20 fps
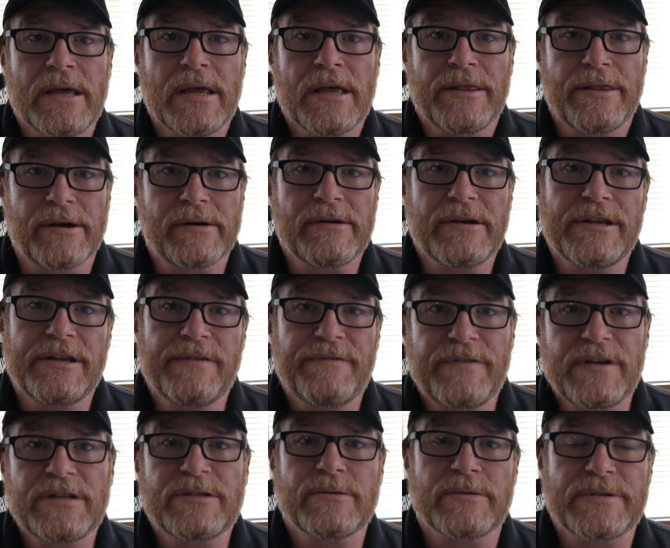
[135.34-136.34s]
There are
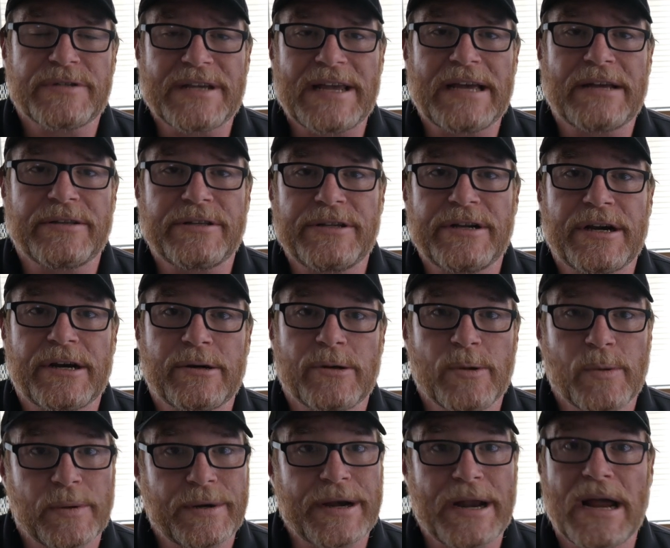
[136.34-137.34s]
individuals out there
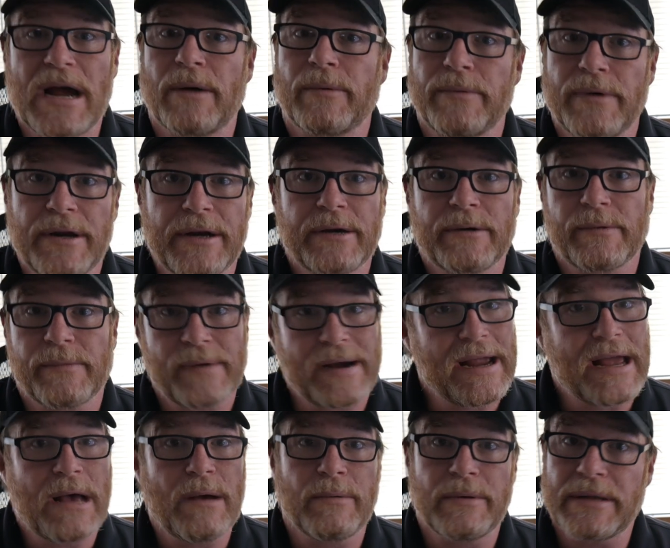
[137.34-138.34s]
who are now running
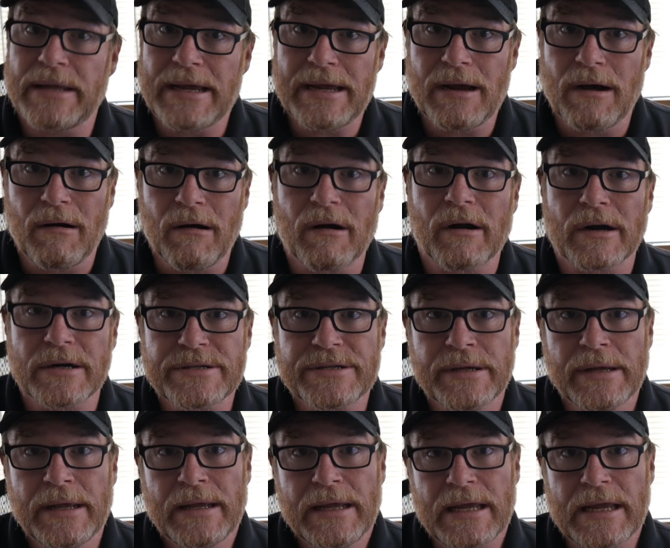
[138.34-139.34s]
around with ARs
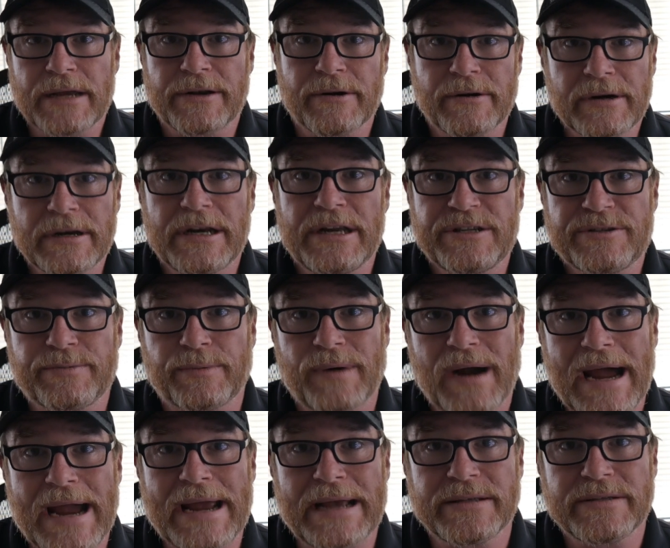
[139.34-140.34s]
during these
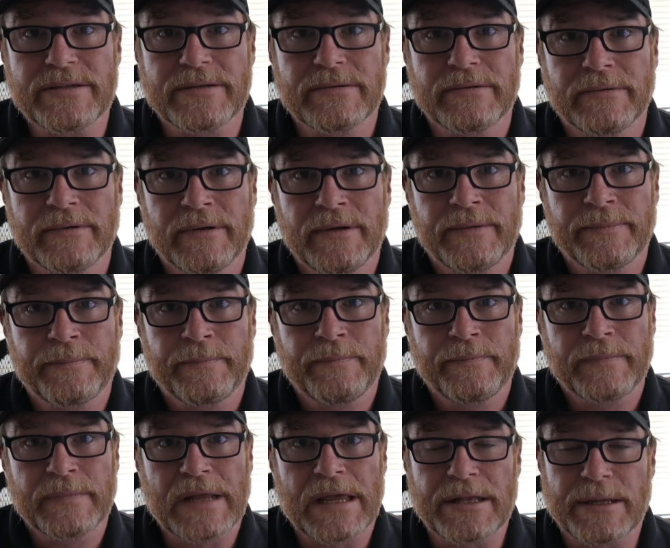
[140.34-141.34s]
riots
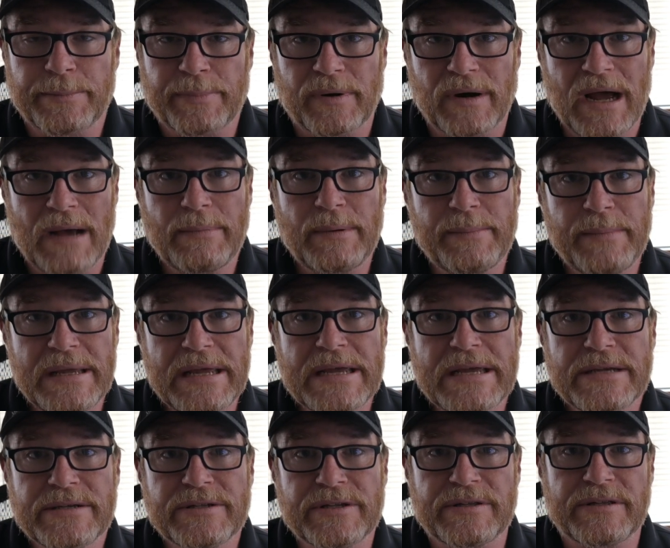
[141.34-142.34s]
and the problem
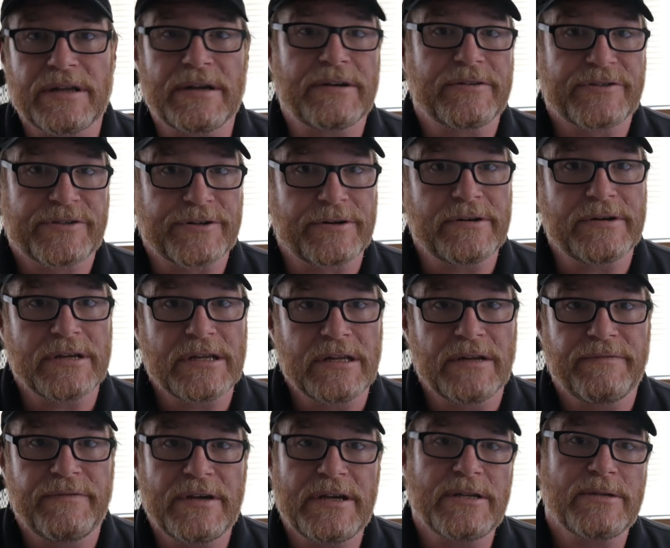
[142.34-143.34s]
is, is that there's certain
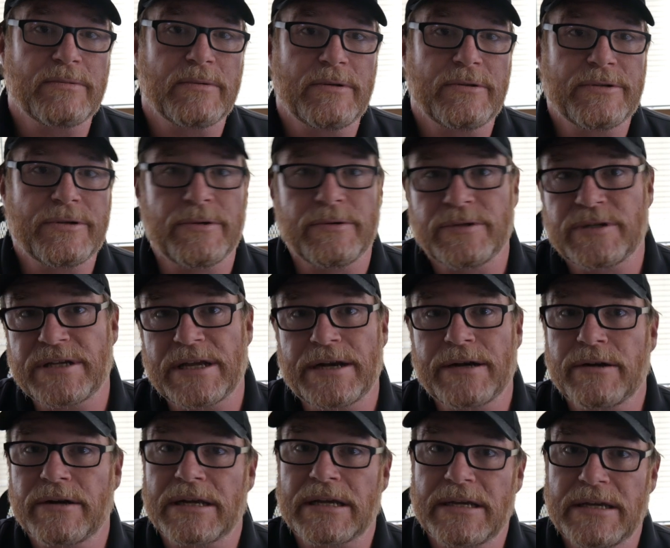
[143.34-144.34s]
individuals who say
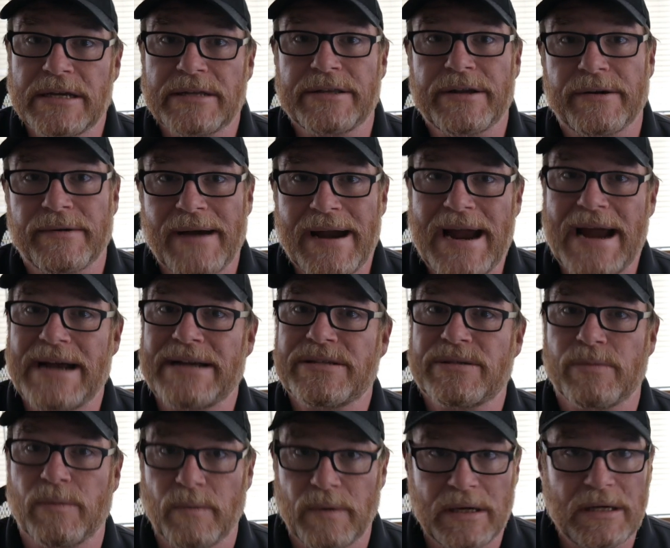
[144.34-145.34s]
they're going to kick their
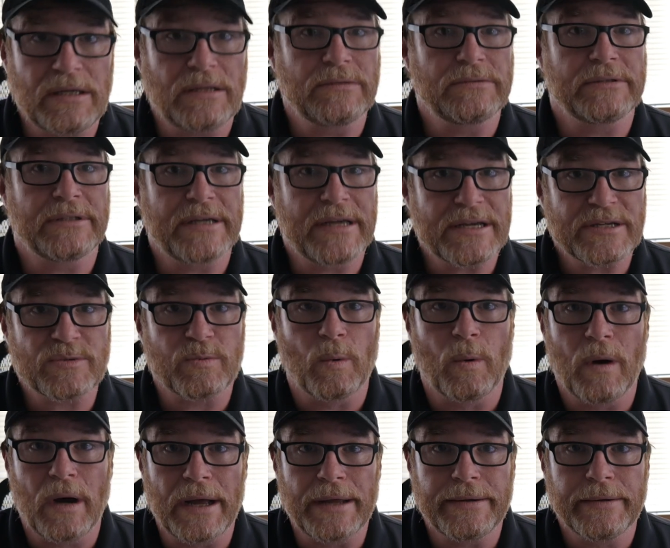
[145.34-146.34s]
ass. Well, guess
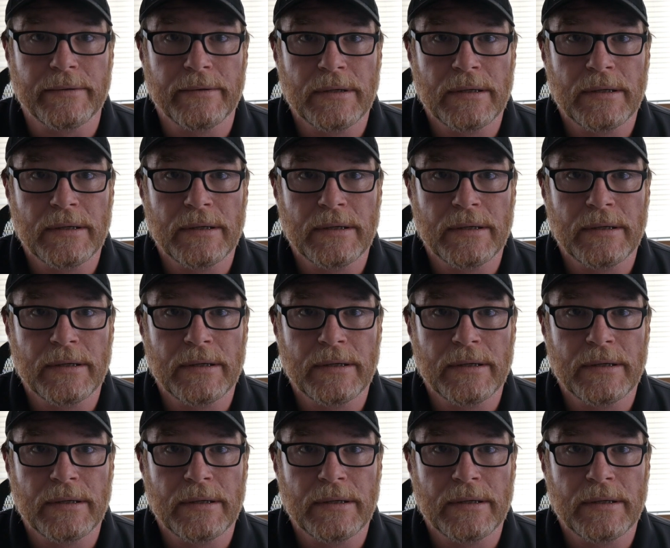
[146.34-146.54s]
what?